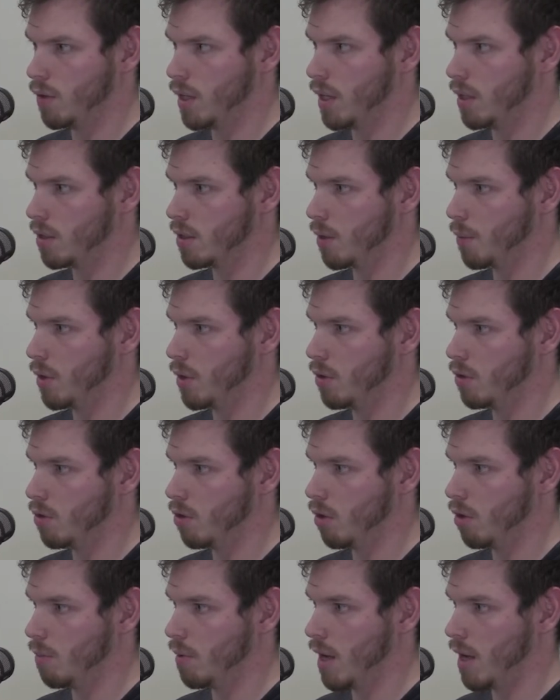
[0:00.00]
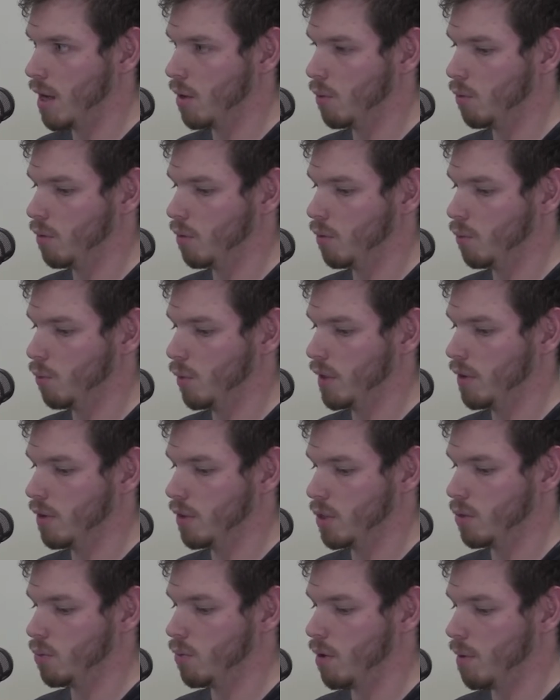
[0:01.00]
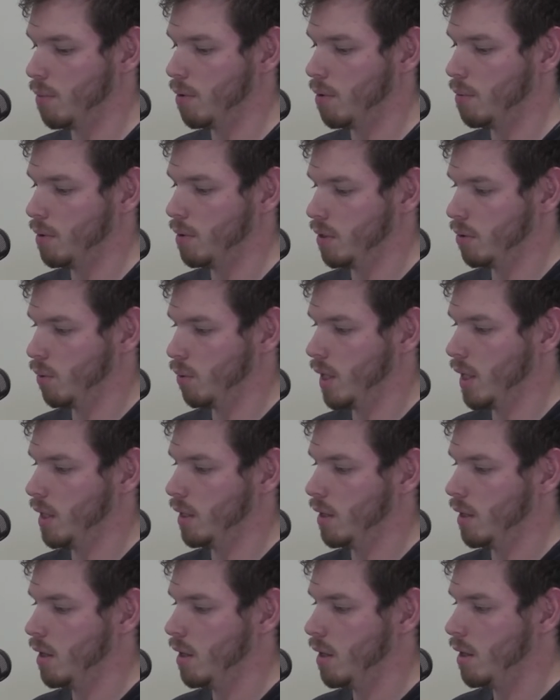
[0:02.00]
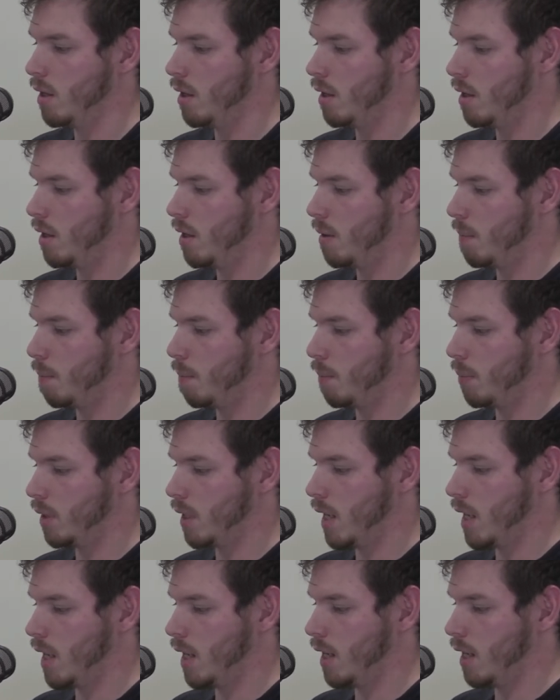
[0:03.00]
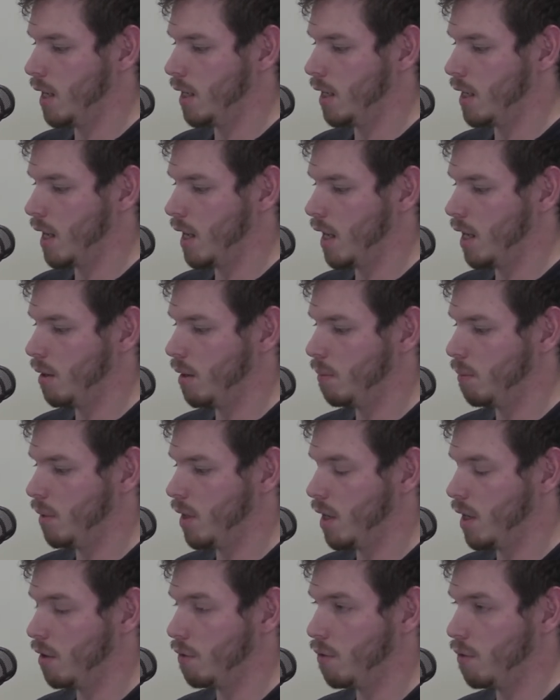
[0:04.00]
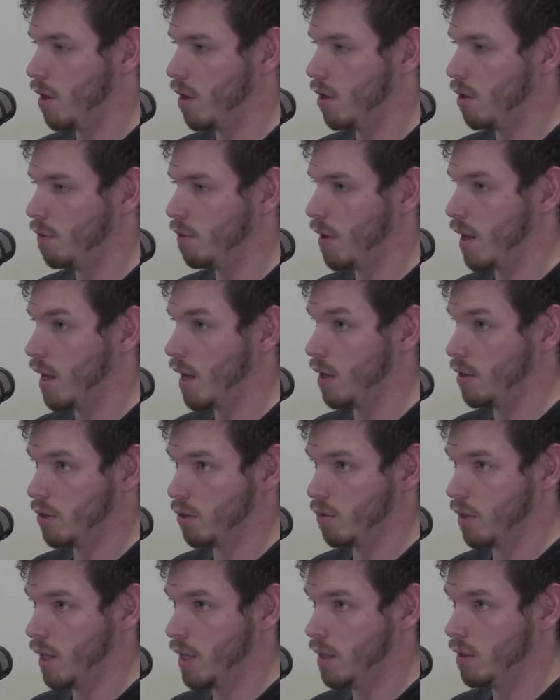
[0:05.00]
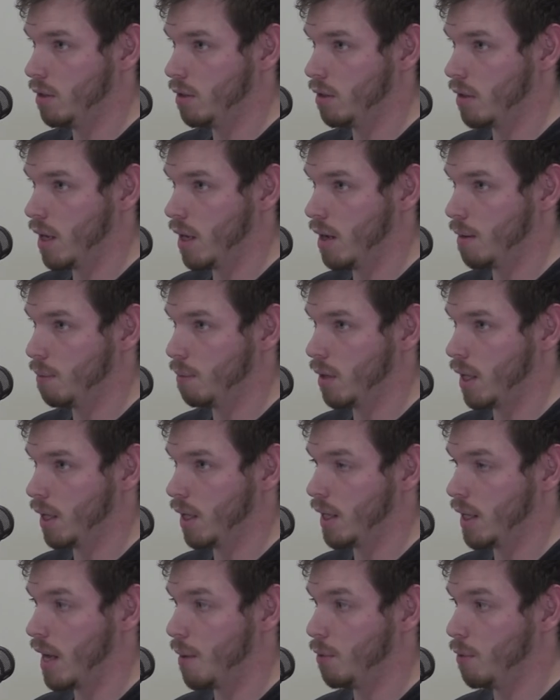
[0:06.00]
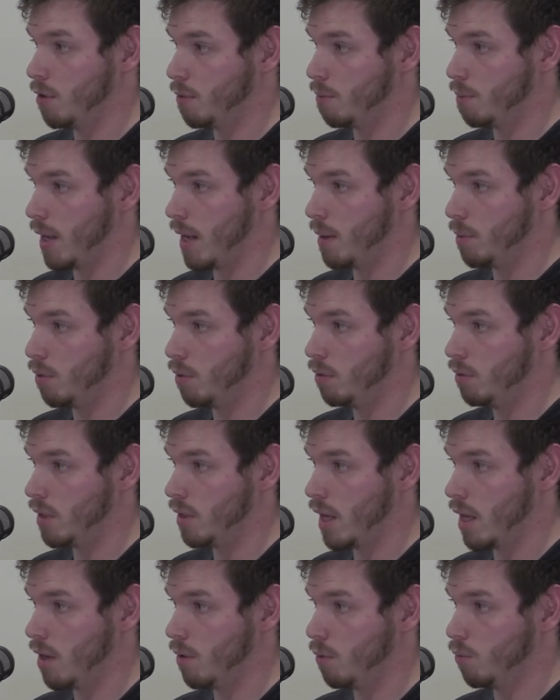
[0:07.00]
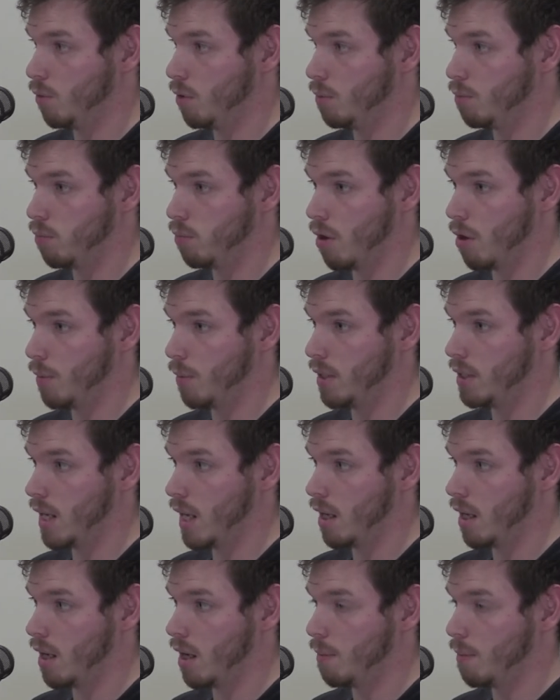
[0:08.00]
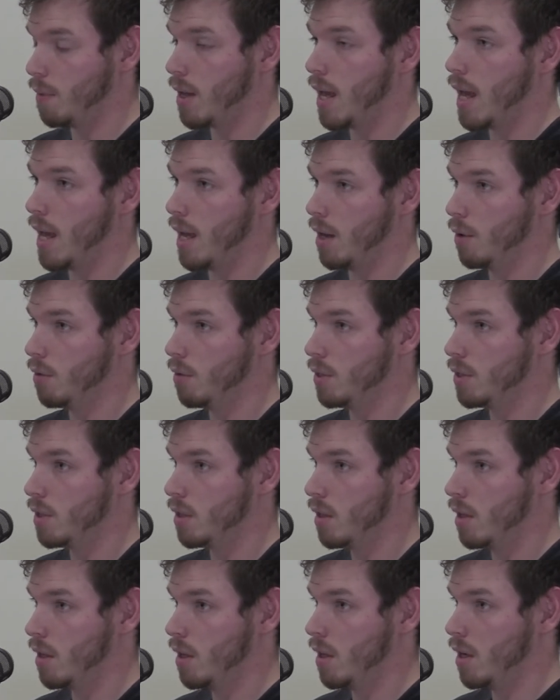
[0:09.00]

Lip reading: things that we could talk about with the swap between playing a game in front of a screen and playing a game with people that it would probably take up hours.